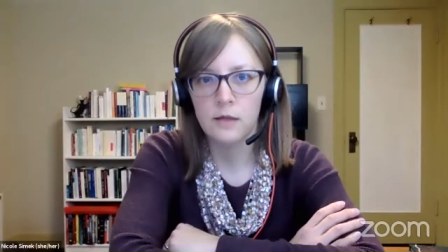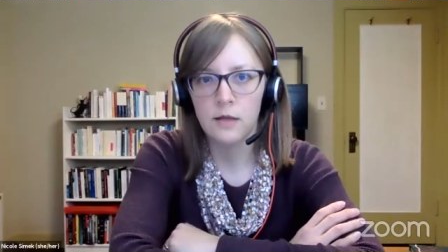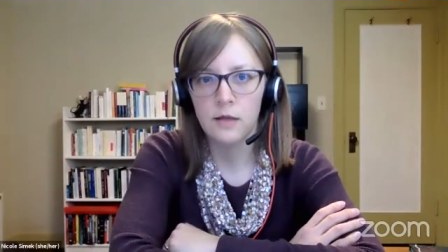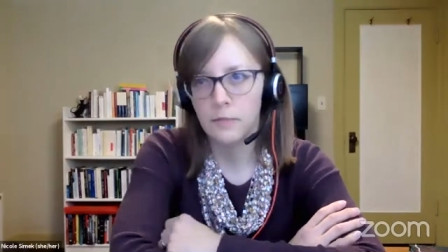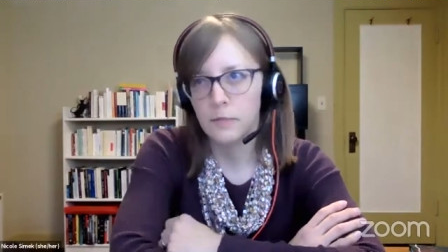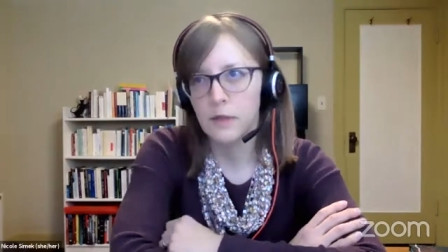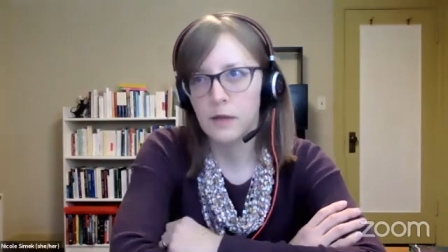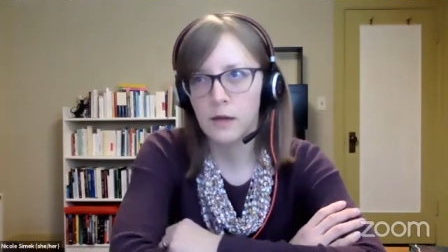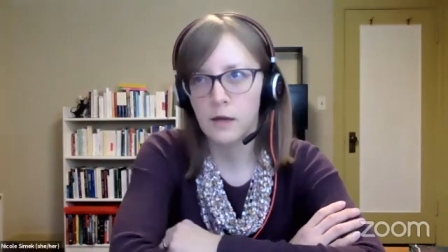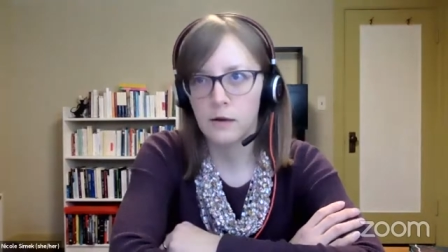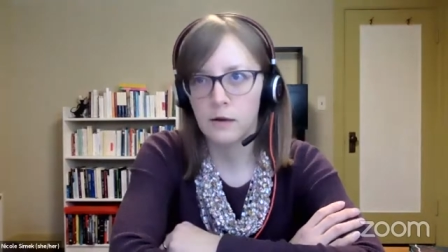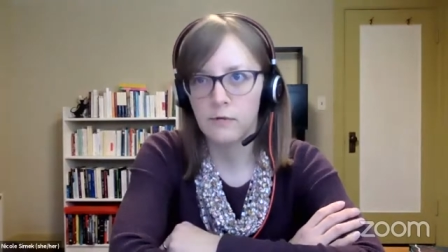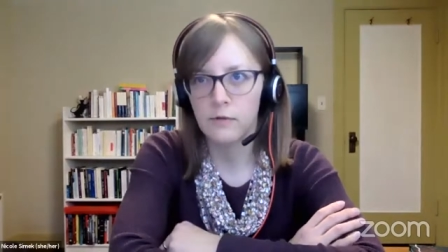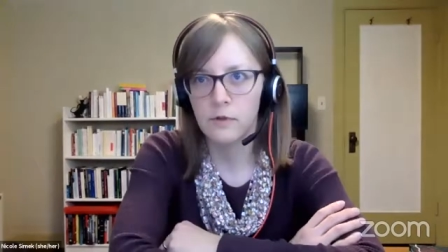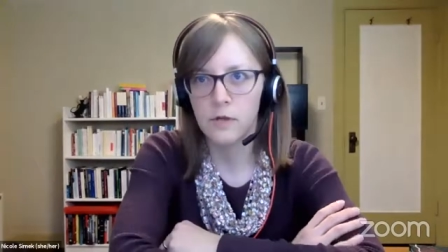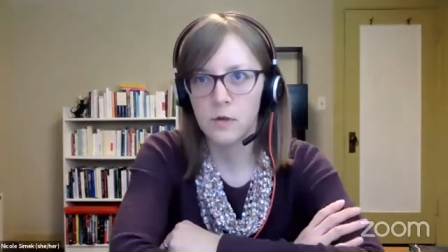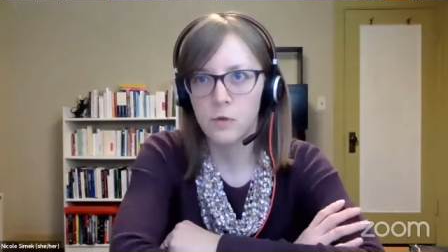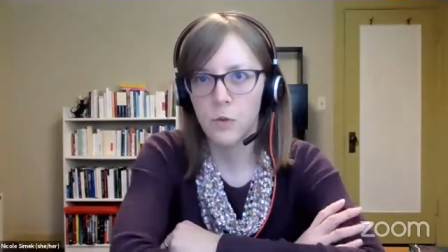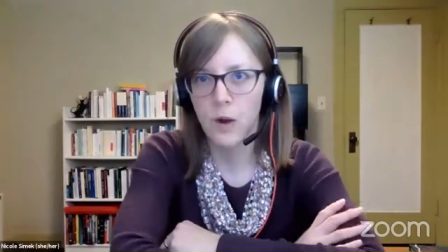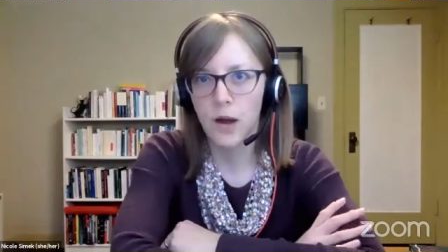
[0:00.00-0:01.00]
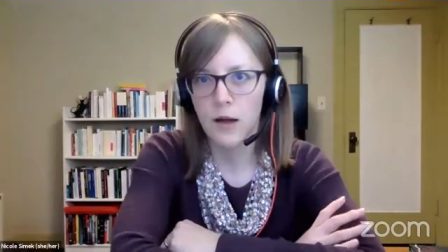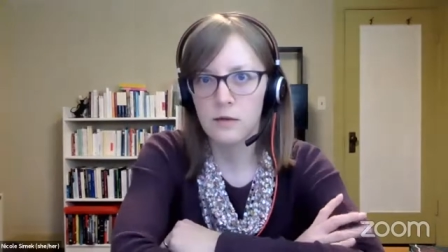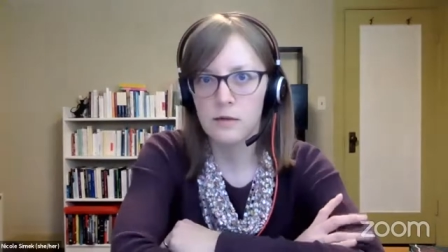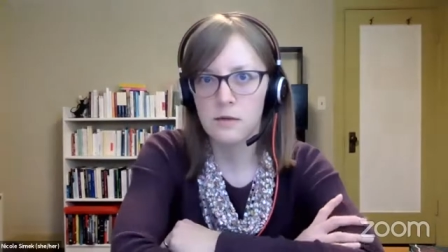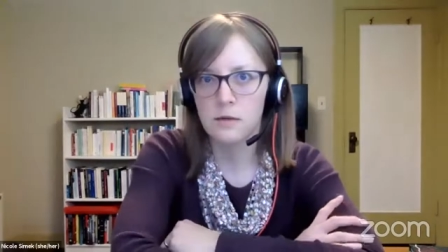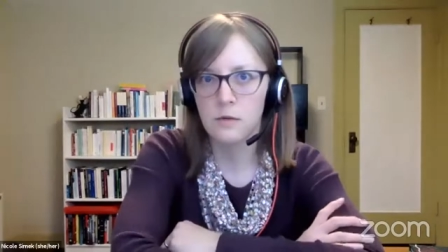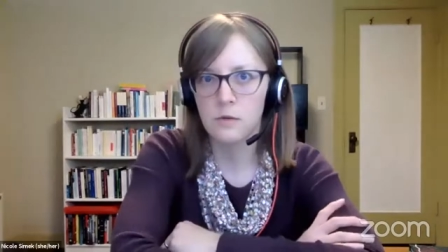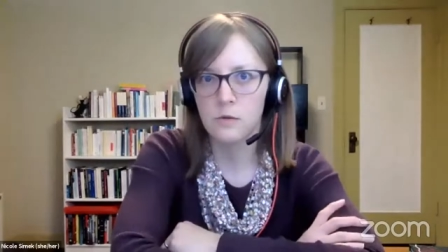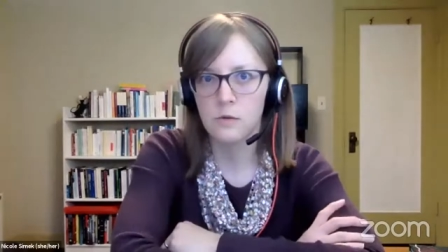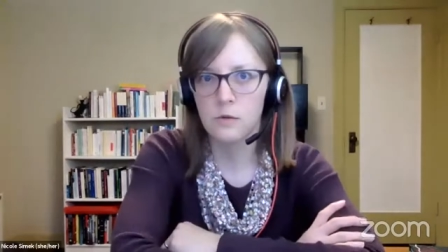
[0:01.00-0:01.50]
I'm thinking of the US,
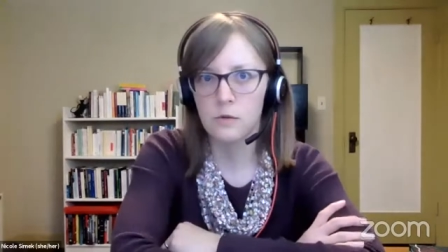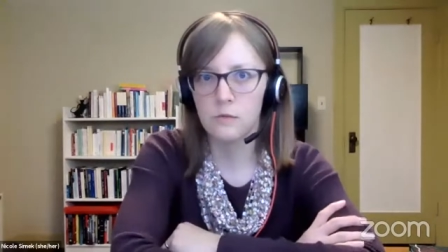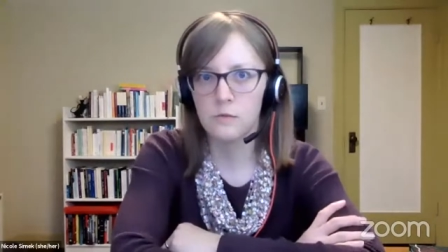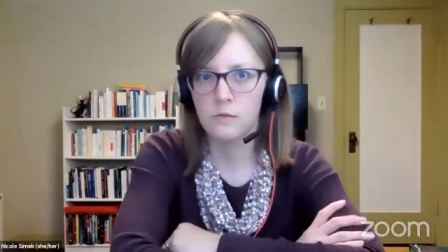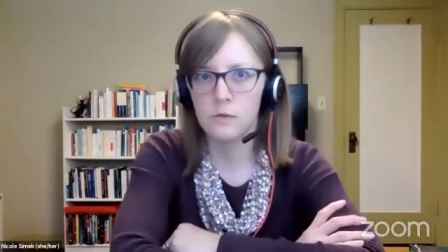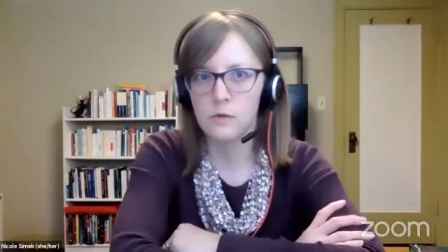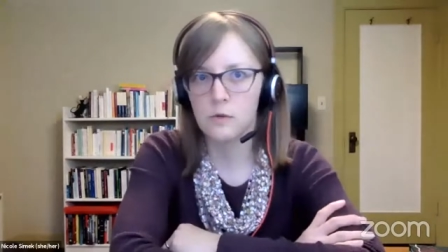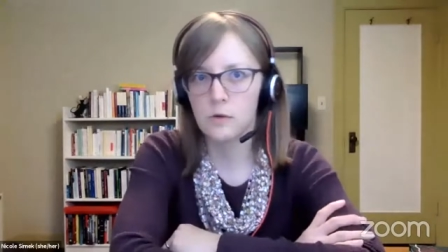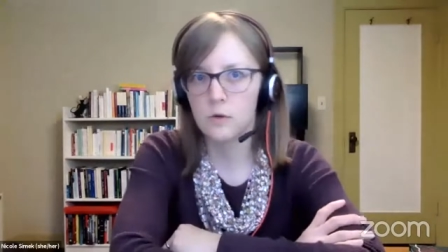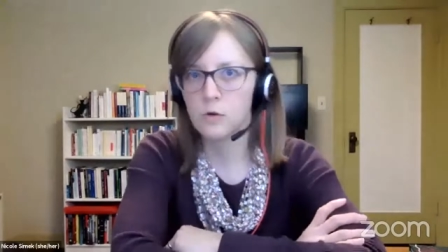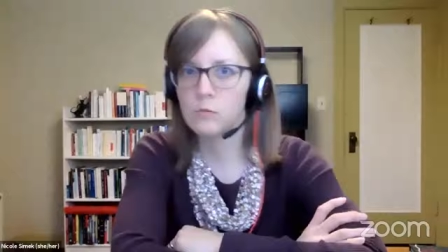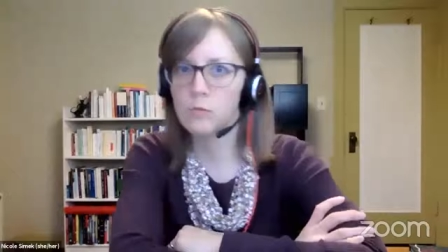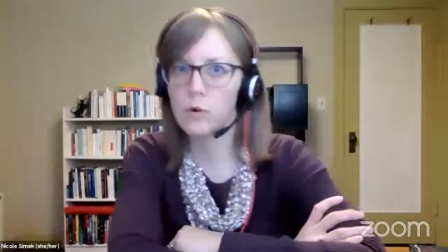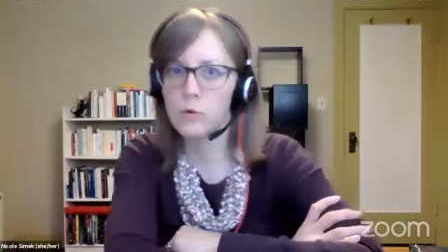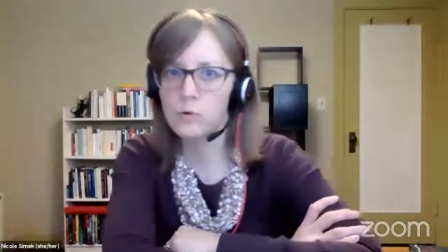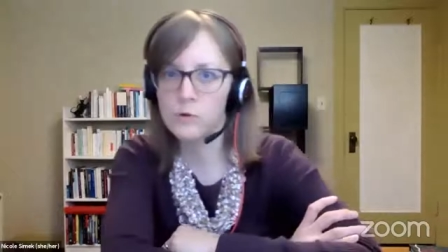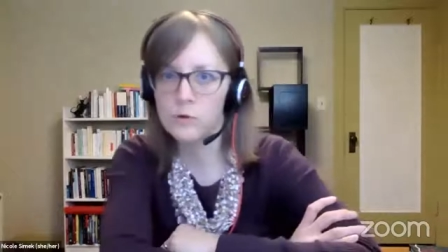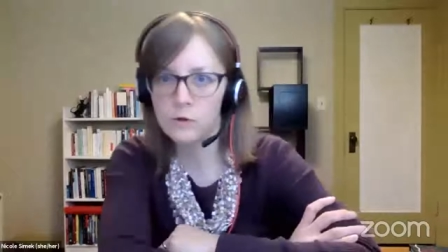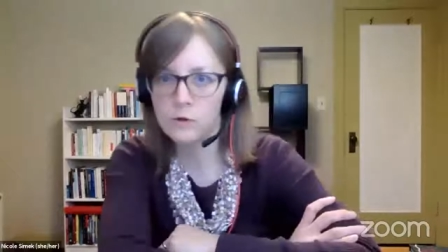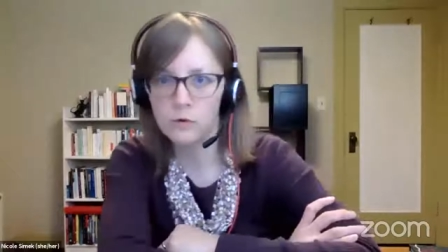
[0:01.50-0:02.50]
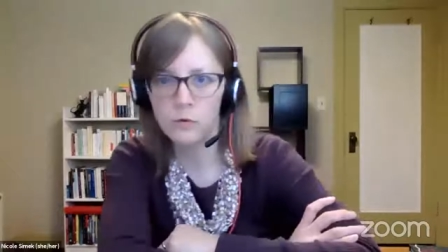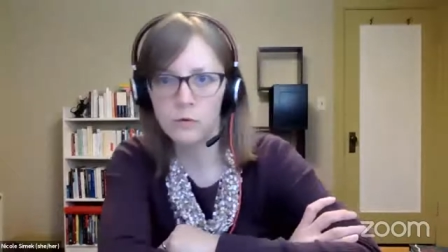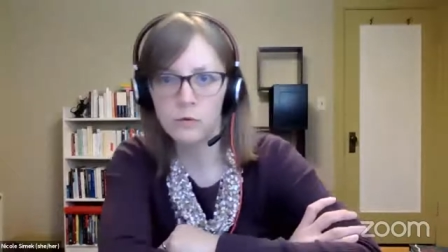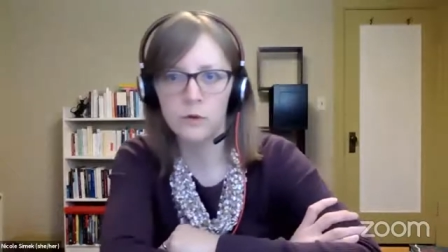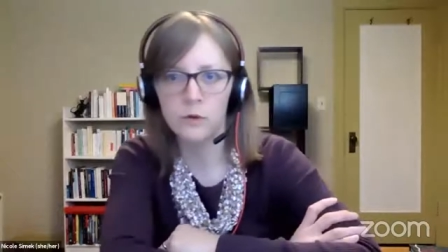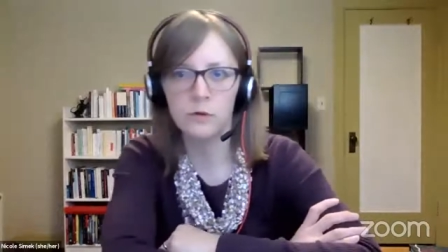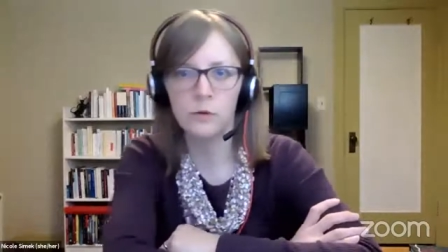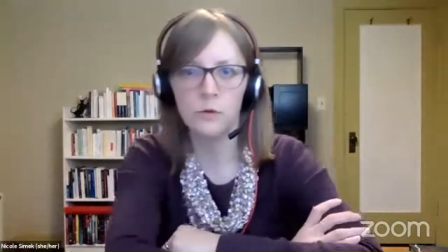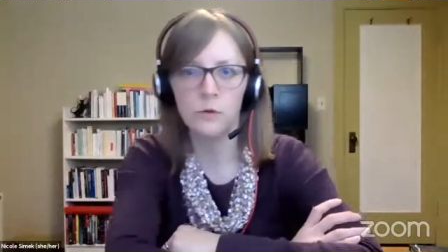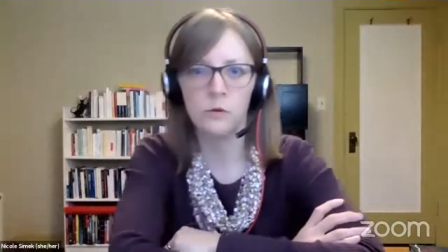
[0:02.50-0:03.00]
so the term
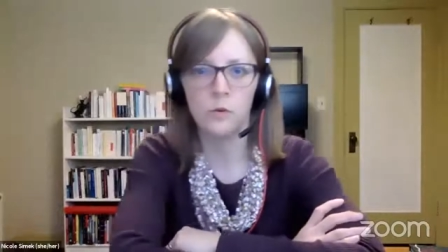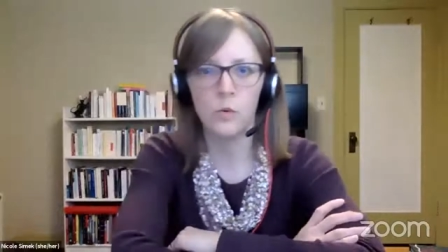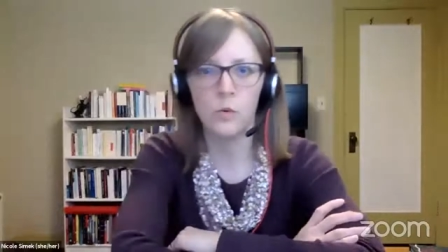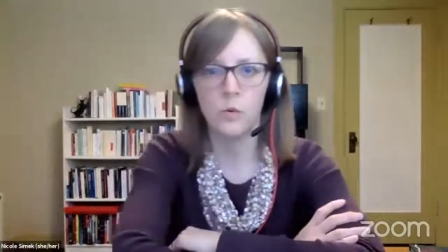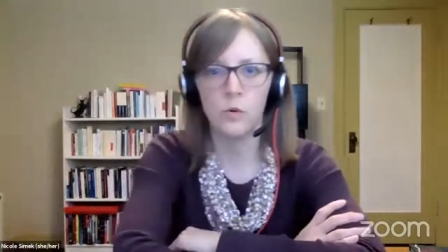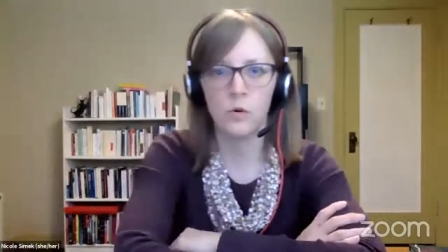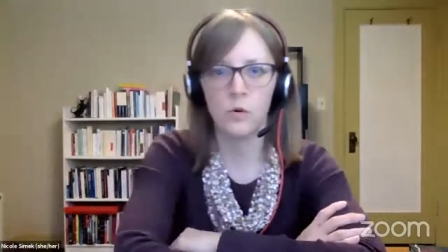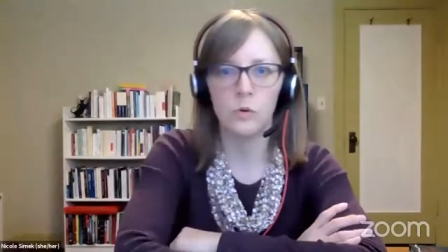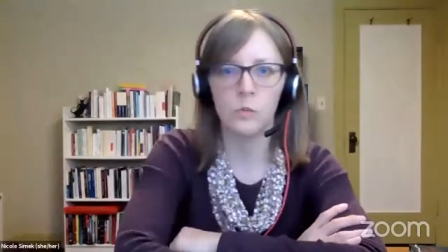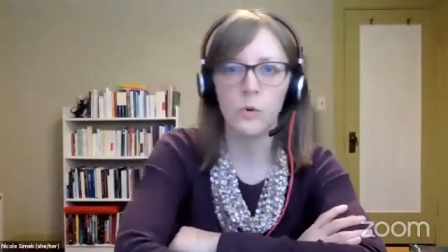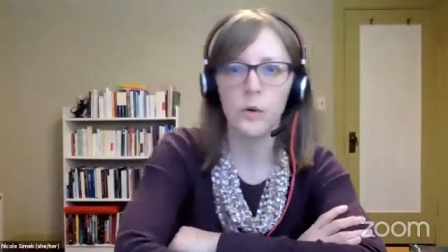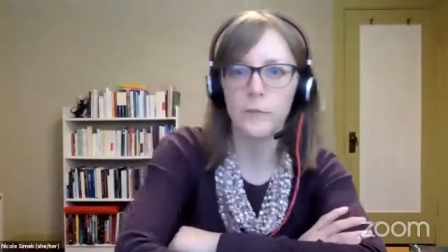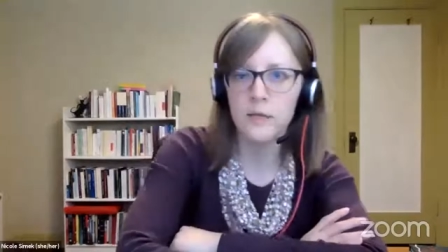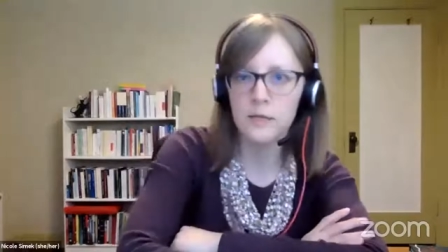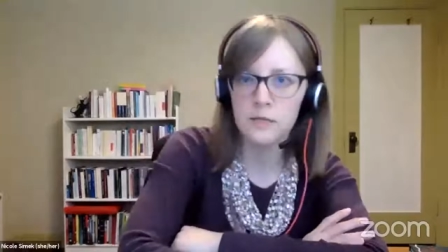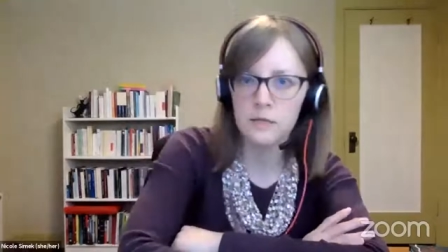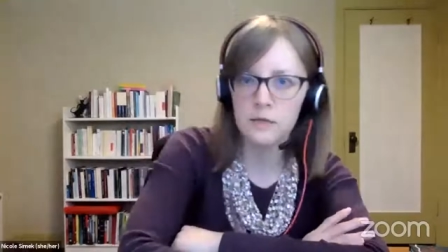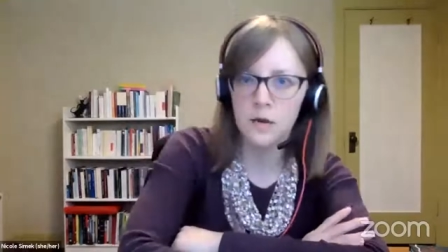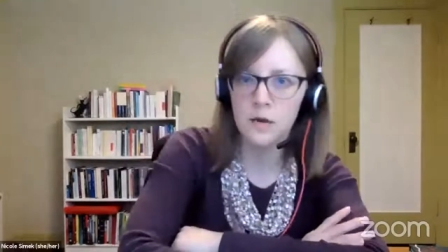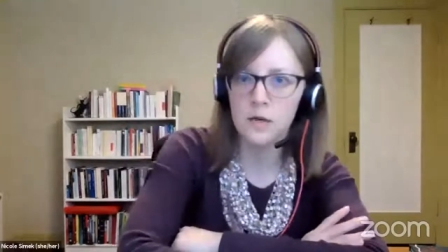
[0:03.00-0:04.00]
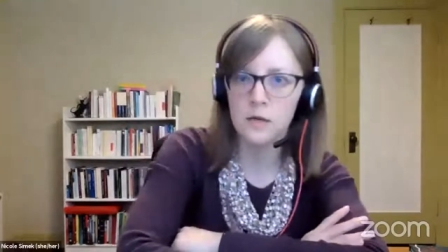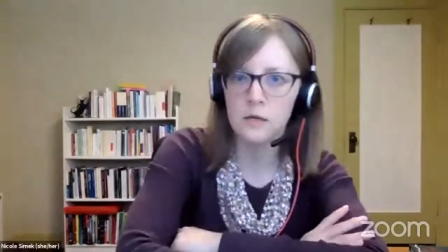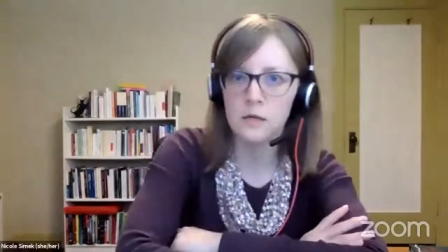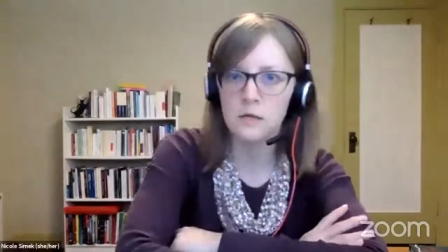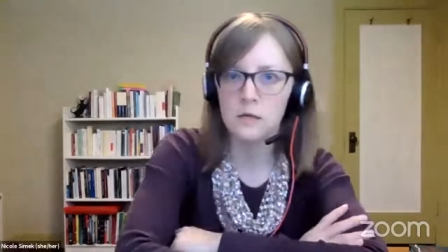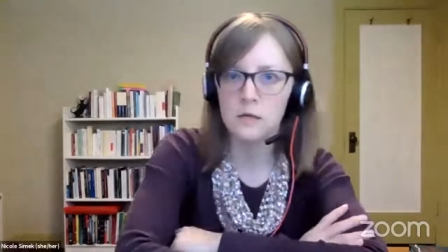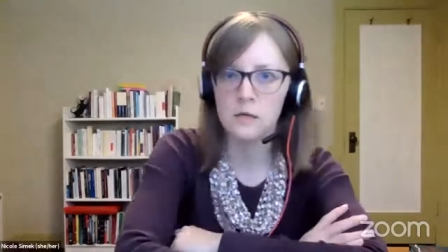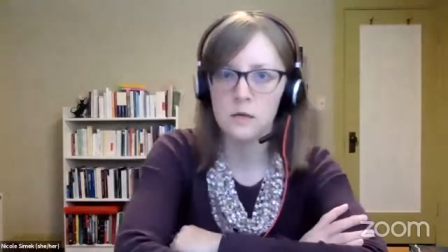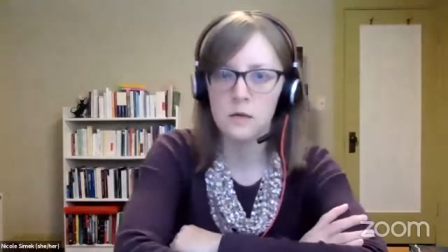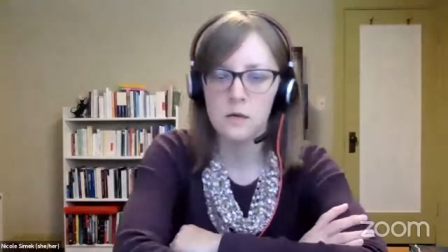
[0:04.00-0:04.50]
post-colonial or women's
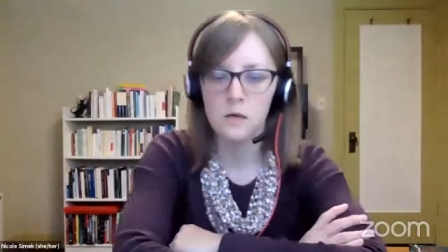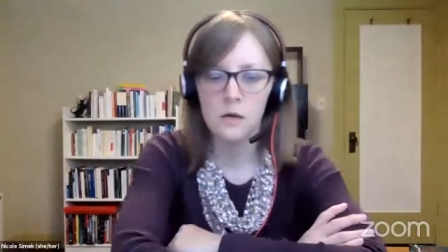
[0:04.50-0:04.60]
studies,